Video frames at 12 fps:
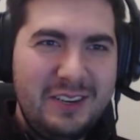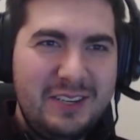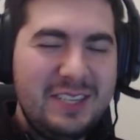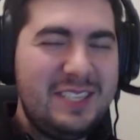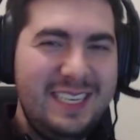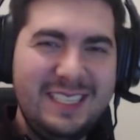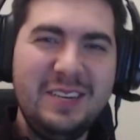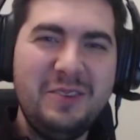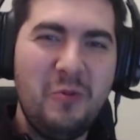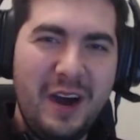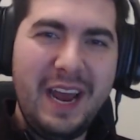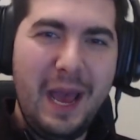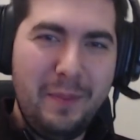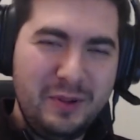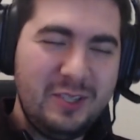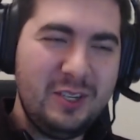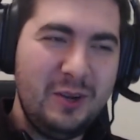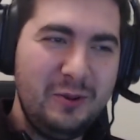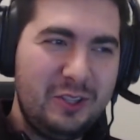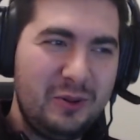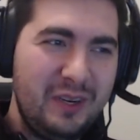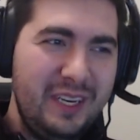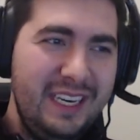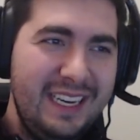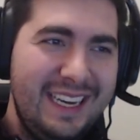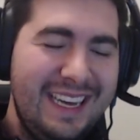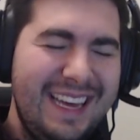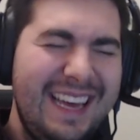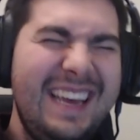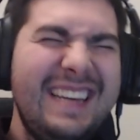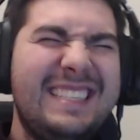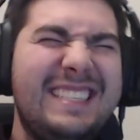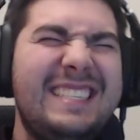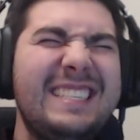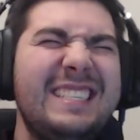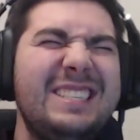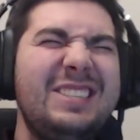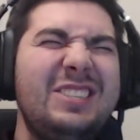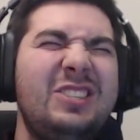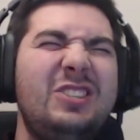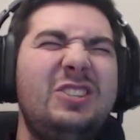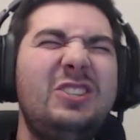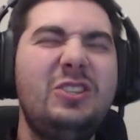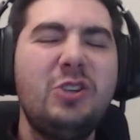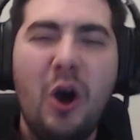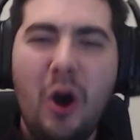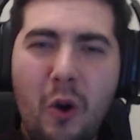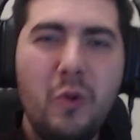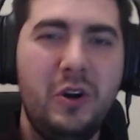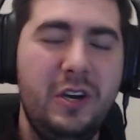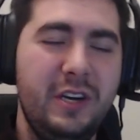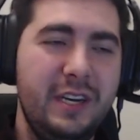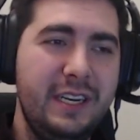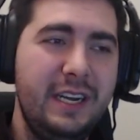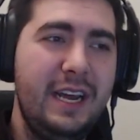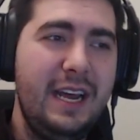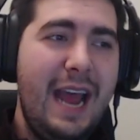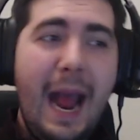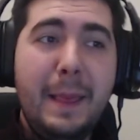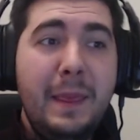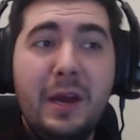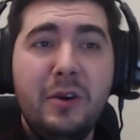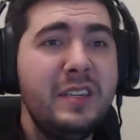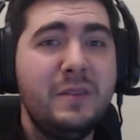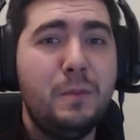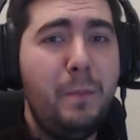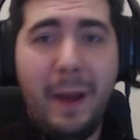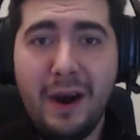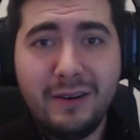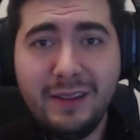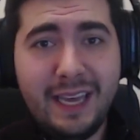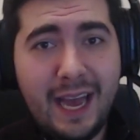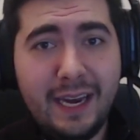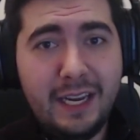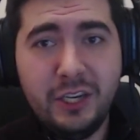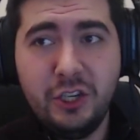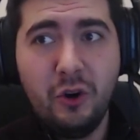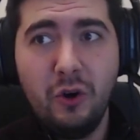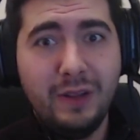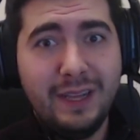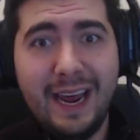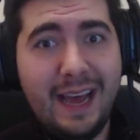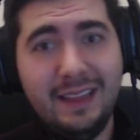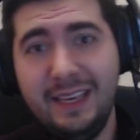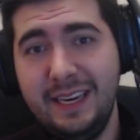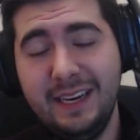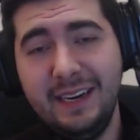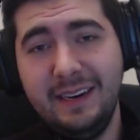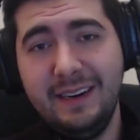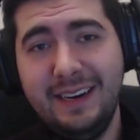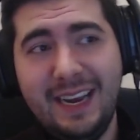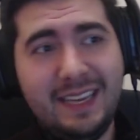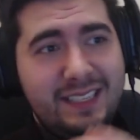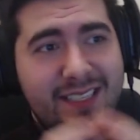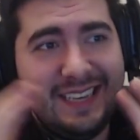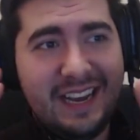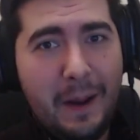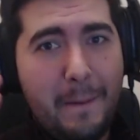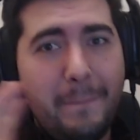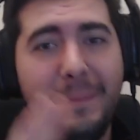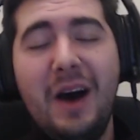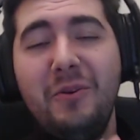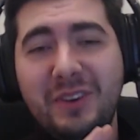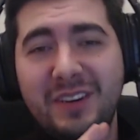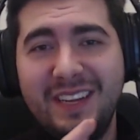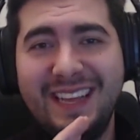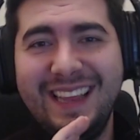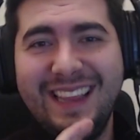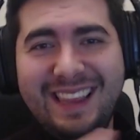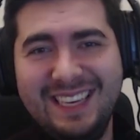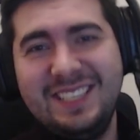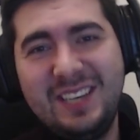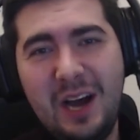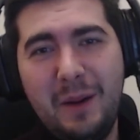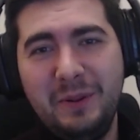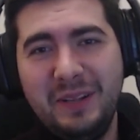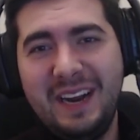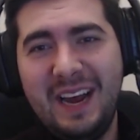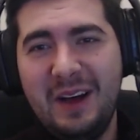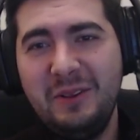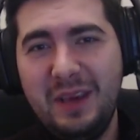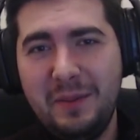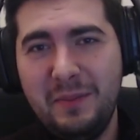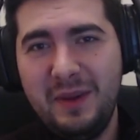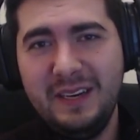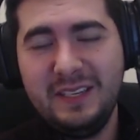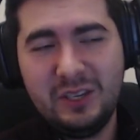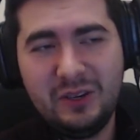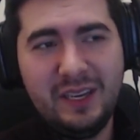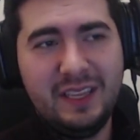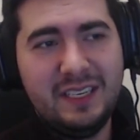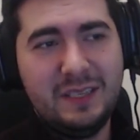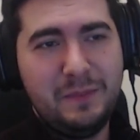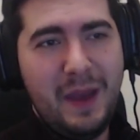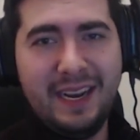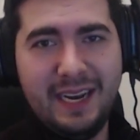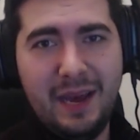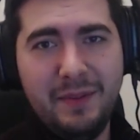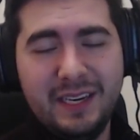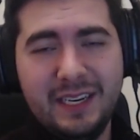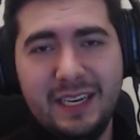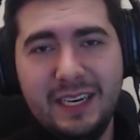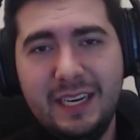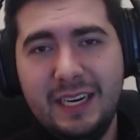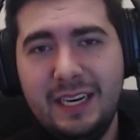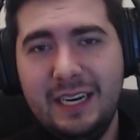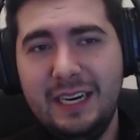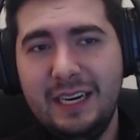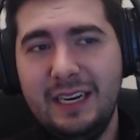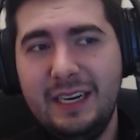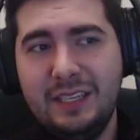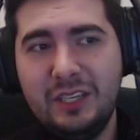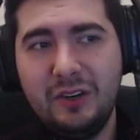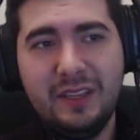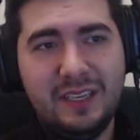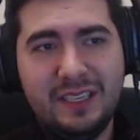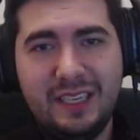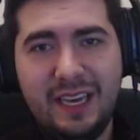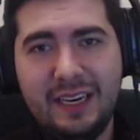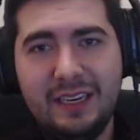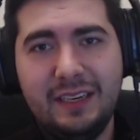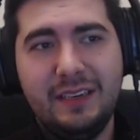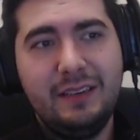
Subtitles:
to season one, episode three, it's so good. And there is barely any Joel and Ellie in it. It's about this couple and how they meet during this pandemic, during this like